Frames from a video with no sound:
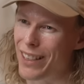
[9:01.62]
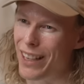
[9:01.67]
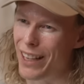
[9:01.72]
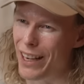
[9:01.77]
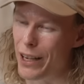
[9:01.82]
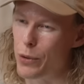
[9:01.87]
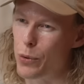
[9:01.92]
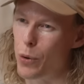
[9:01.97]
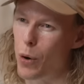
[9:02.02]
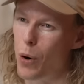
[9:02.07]
And
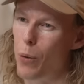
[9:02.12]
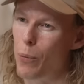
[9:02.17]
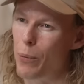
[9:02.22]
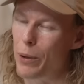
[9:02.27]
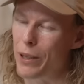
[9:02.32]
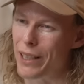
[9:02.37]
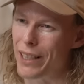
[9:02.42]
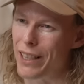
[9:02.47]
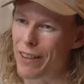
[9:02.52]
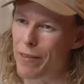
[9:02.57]
I do hope
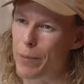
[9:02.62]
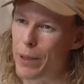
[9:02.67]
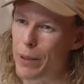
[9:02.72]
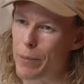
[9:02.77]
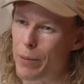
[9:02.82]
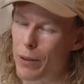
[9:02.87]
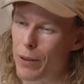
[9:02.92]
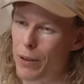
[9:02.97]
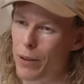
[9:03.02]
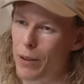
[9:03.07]
we can give
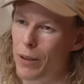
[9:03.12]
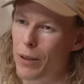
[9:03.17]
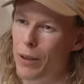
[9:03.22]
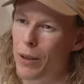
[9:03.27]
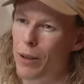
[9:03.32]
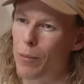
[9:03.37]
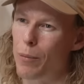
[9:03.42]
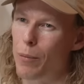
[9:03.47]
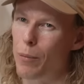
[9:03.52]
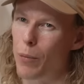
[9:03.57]
people
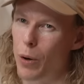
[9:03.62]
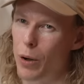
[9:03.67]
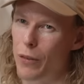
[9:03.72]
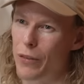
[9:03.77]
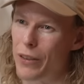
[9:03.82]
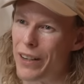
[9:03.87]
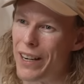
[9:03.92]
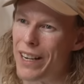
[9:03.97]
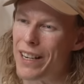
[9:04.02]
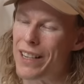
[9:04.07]
more of
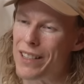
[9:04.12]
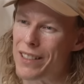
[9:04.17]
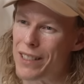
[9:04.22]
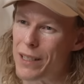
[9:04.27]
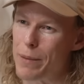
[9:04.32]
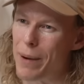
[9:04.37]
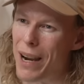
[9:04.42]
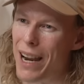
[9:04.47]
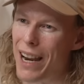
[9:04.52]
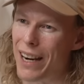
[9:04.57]
their
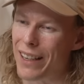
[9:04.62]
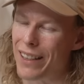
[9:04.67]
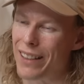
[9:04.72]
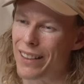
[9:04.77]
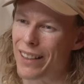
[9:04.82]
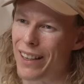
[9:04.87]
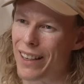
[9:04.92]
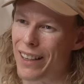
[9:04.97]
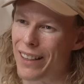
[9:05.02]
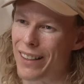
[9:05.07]
agency back
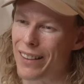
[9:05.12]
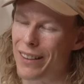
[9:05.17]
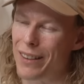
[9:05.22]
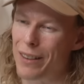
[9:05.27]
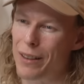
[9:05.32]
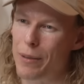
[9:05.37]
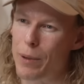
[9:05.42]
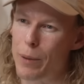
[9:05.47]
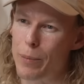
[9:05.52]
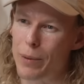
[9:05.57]
and
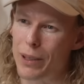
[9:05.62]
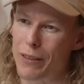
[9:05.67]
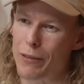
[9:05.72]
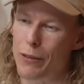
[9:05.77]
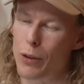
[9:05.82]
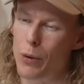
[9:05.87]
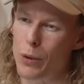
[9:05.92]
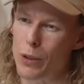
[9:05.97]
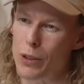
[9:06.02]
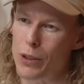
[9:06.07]
people can
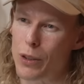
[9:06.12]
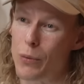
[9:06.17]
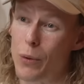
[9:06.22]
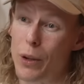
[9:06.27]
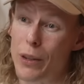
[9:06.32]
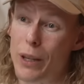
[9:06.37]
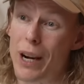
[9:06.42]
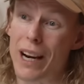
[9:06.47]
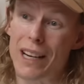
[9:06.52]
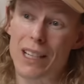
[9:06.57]
focus on
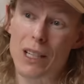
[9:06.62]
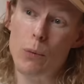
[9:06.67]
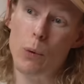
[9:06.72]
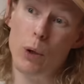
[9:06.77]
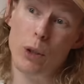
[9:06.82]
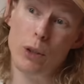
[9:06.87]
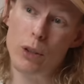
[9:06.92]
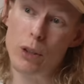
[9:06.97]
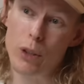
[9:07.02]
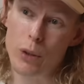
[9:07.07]
what they actually
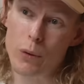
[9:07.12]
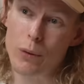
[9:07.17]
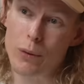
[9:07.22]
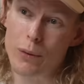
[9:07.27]
want to do.